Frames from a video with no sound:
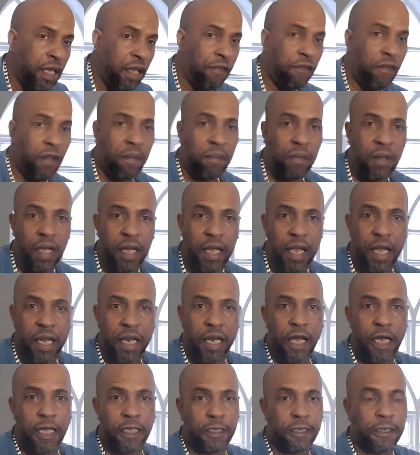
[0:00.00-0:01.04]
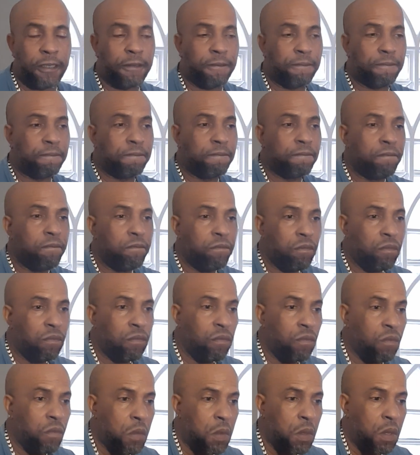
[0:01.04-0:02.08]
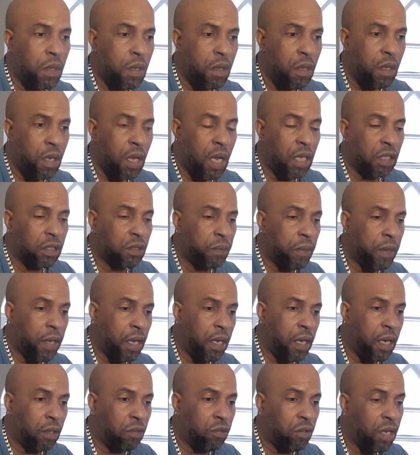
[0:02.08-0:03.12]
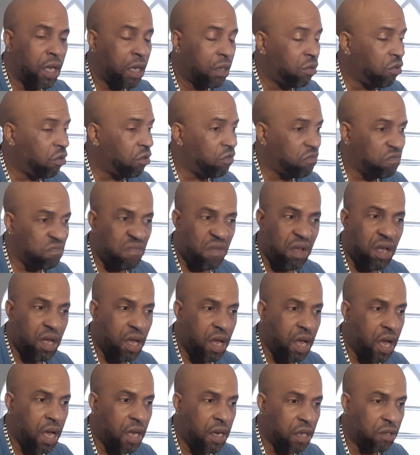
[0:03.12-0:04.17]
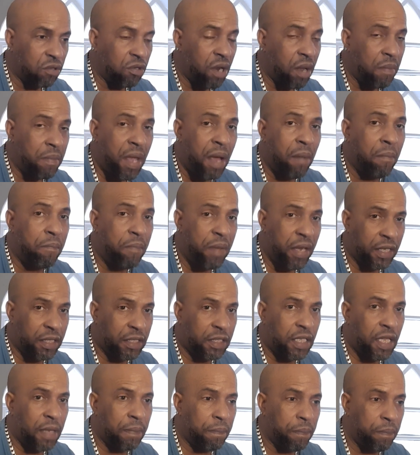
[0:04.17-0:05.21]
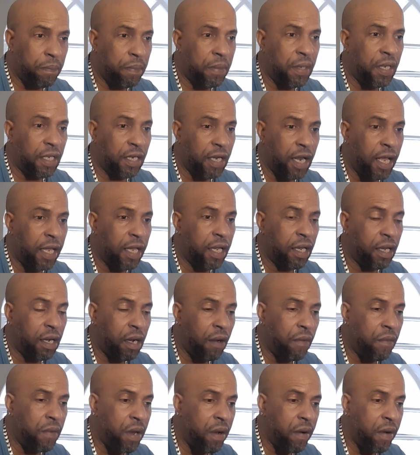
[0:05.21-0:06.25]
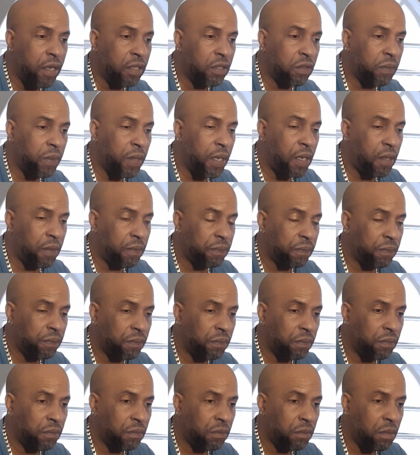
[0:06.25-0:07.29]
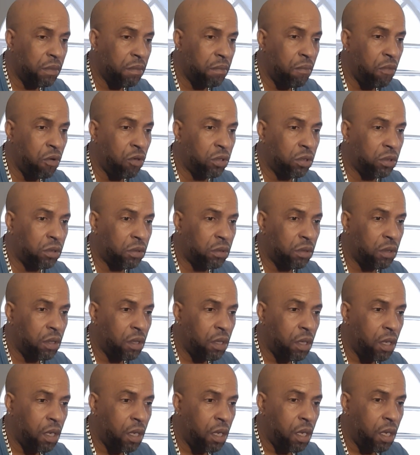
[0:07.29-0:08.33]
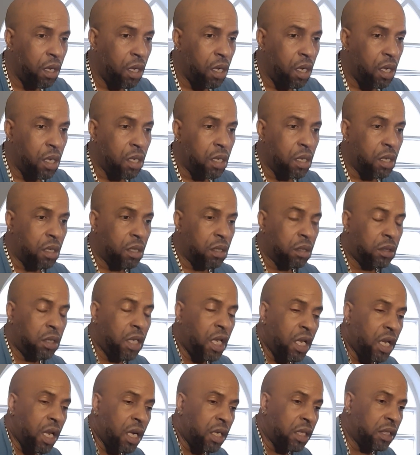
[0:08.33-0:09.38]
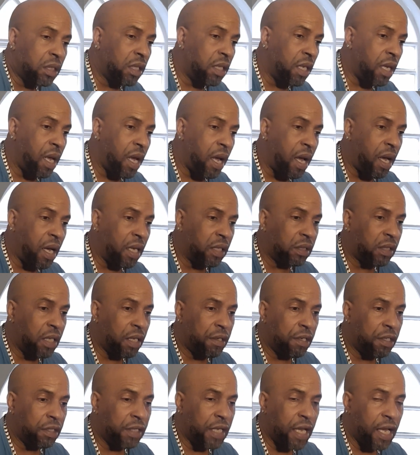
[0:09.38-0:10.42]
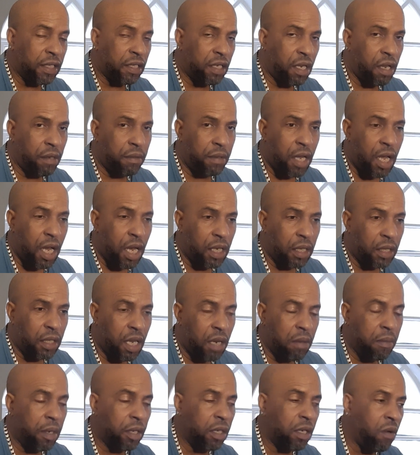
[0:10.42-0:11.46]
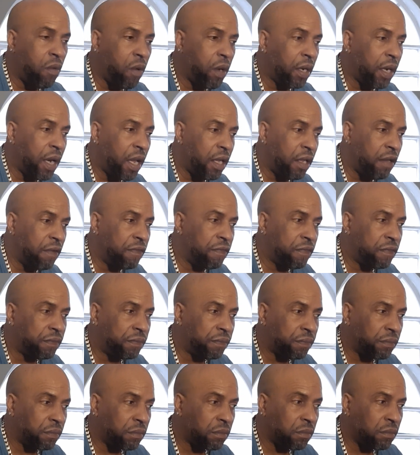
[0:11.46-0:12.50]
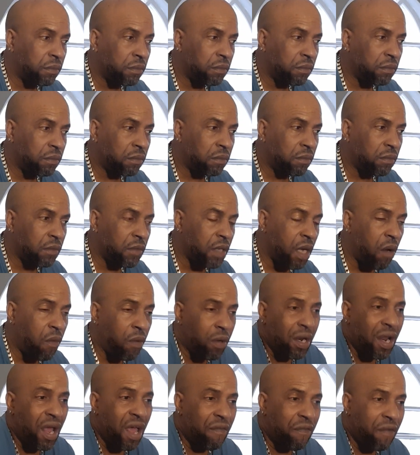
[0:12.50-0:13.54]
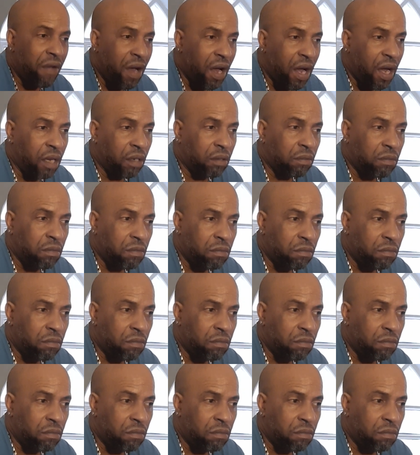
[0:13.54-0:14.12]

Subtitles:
if they get that as well. That would have been a big step in career as well. But see, then as them decide to them now game, make you wonder if I